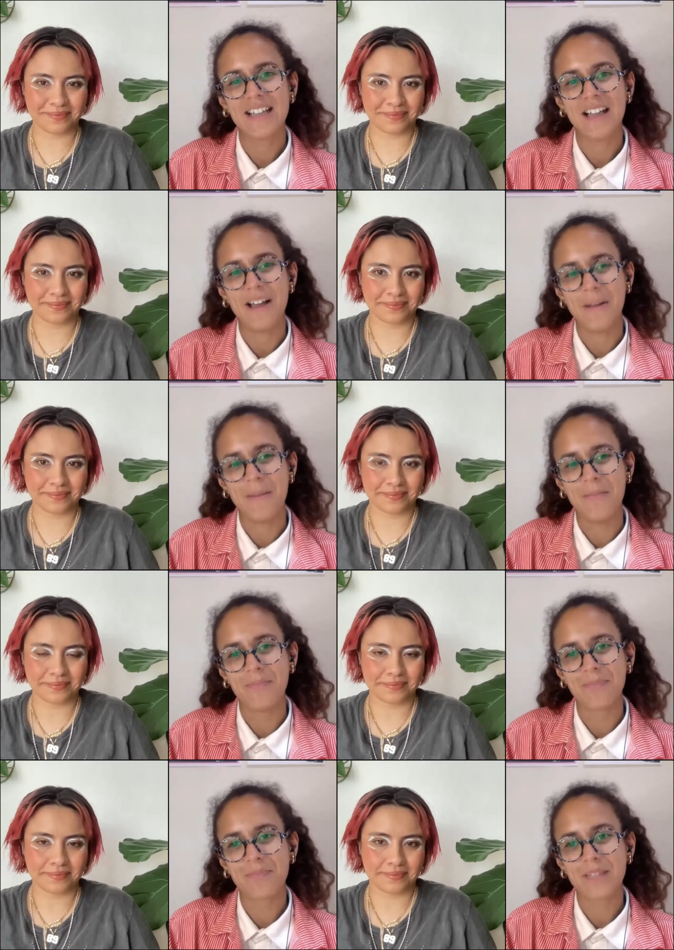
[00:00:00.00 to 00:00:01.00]

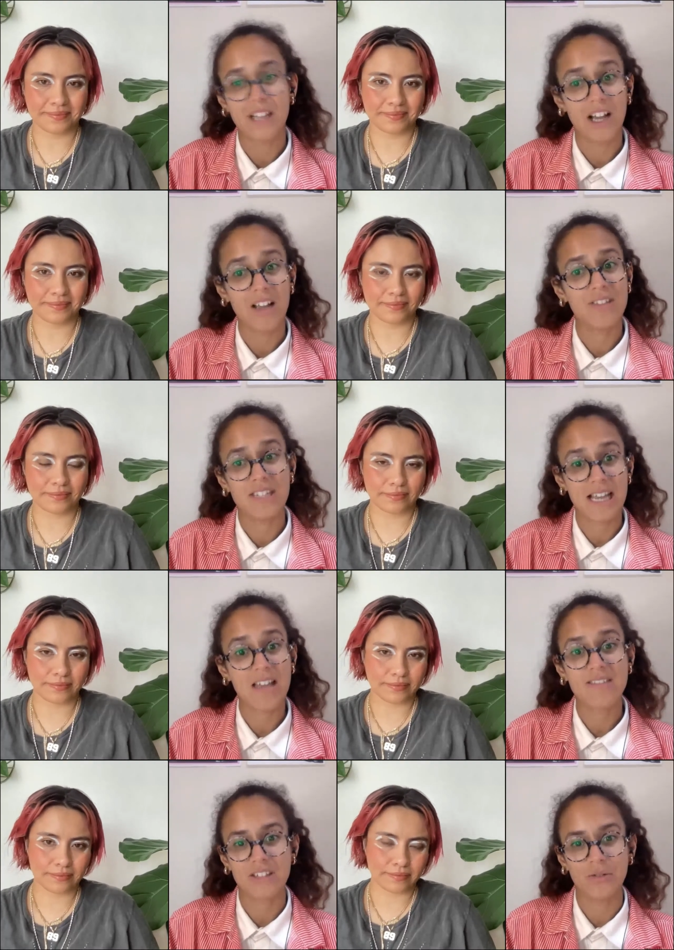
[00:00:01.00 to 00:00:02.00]
Speaker 1: um, lives, and
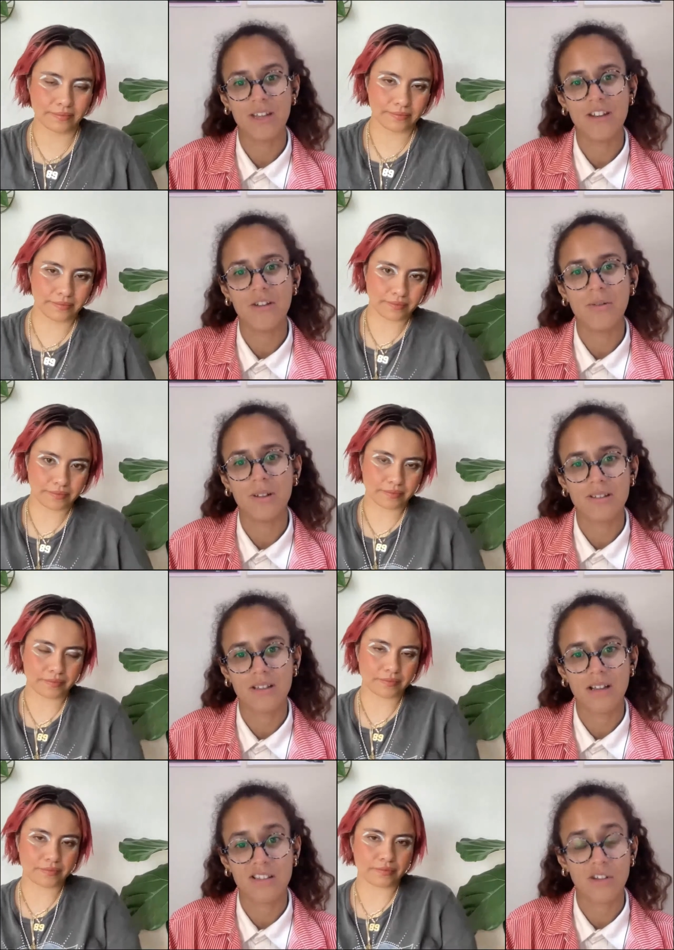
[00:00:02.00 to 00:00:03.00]
deaths in all their
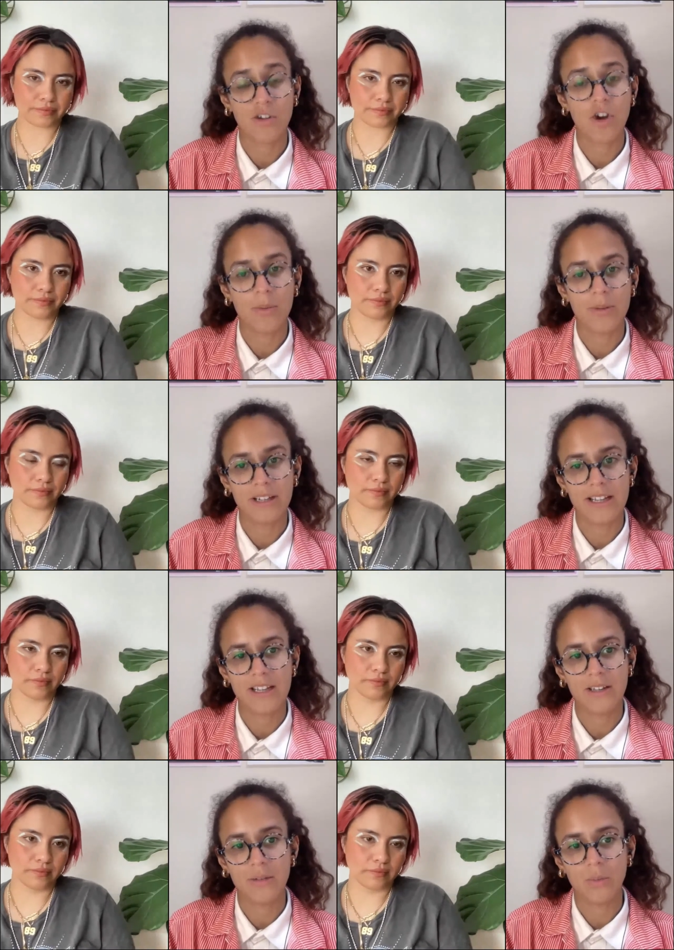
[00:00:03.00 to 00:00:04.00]
nuance are so
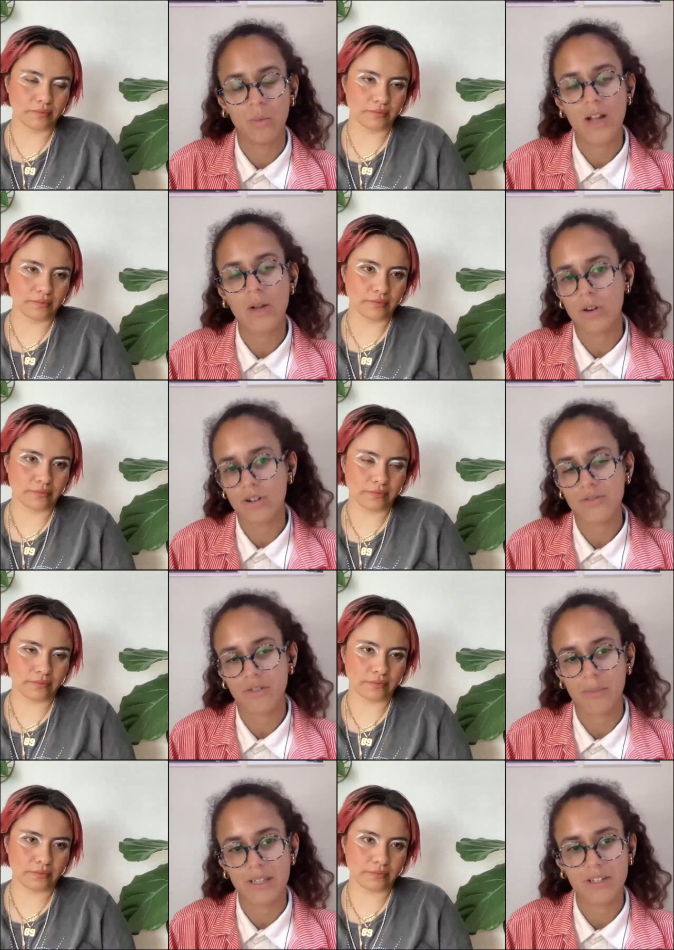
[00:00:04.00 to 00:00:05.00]
commonly
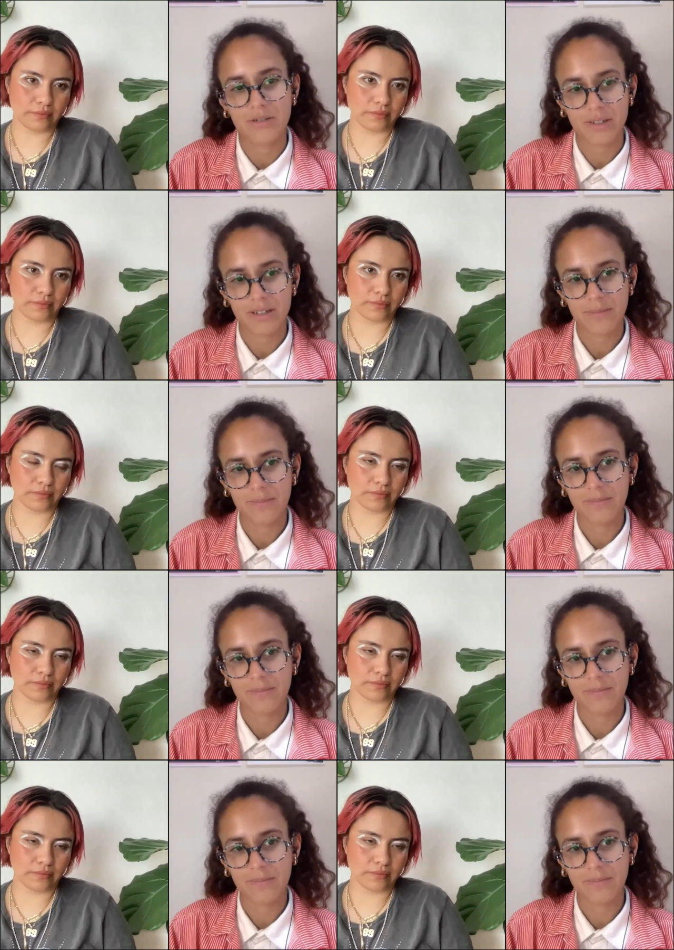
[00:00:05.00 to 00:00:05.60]
whitewashed from history.